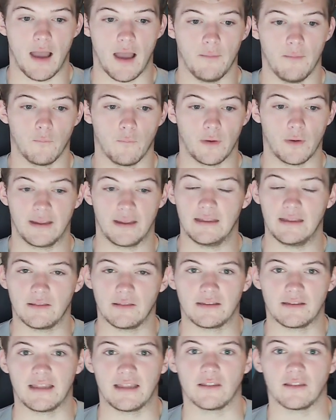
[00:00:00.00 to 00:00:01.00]
where he
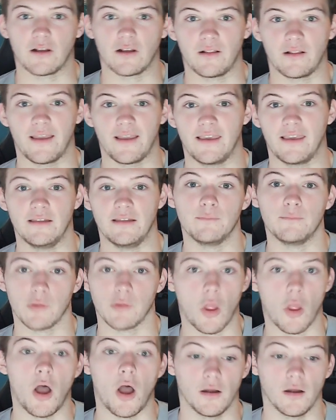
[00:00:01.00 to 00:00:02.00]
didn't look like he
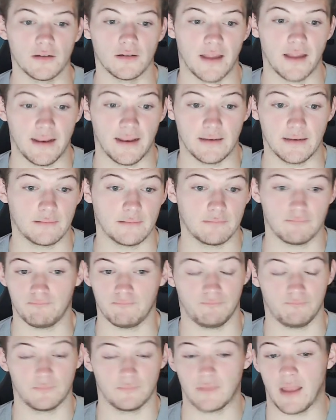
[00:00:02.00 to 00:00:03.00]
belonged. And
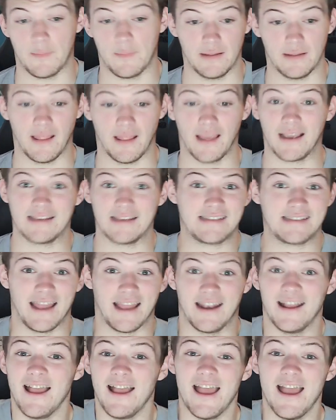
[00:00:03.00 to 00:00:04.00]
I mean, like I
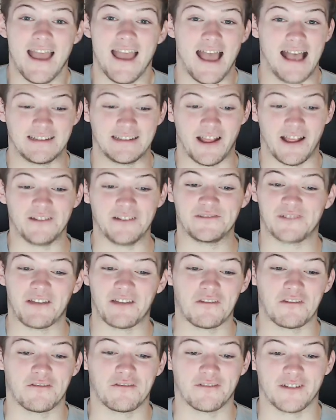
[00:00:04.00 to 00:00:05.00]
said, as an
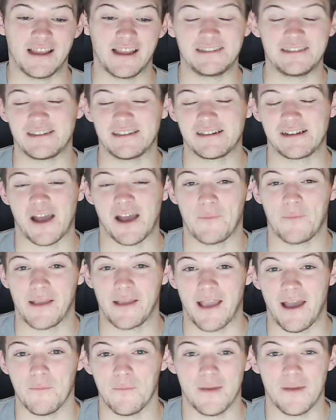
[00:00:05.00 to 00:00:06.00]
undrafted free agent coming
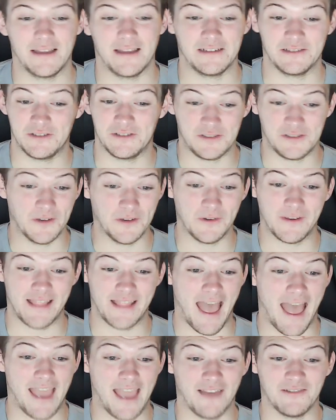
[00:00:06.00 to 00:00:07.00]
up and doing
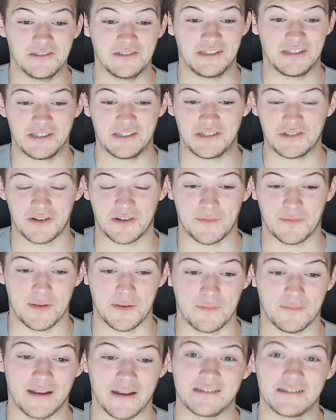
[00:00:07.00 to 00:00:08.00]
that, it was extremely
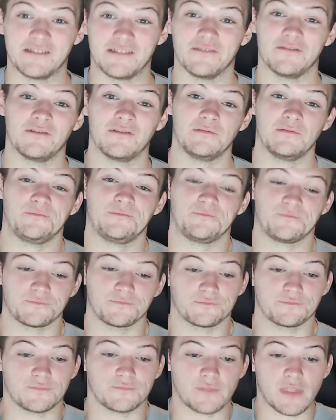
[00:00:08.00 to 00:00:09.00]
impressive.
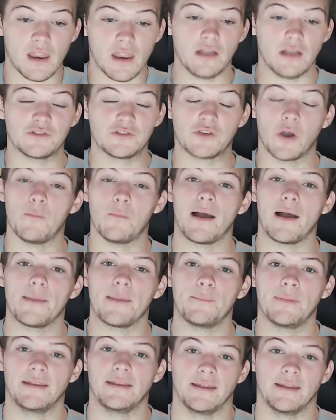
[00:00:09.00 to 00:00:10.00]
So in my
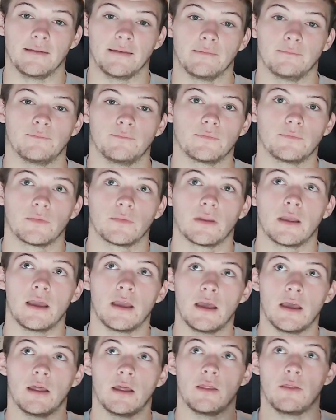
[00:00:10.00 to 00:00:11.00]
opinion,
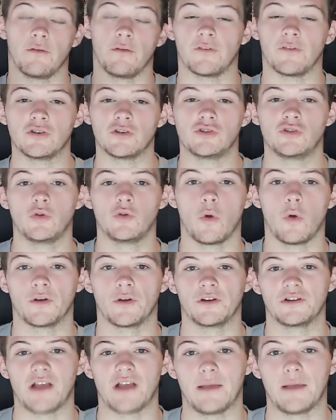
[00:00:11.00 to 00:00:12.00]
the first two
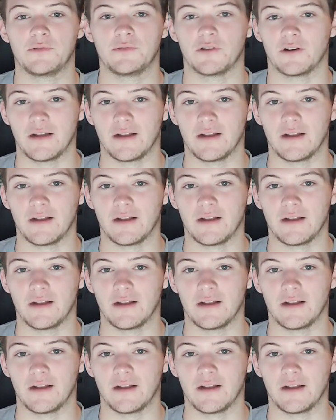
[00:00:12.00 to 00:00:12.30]
corner jobs are already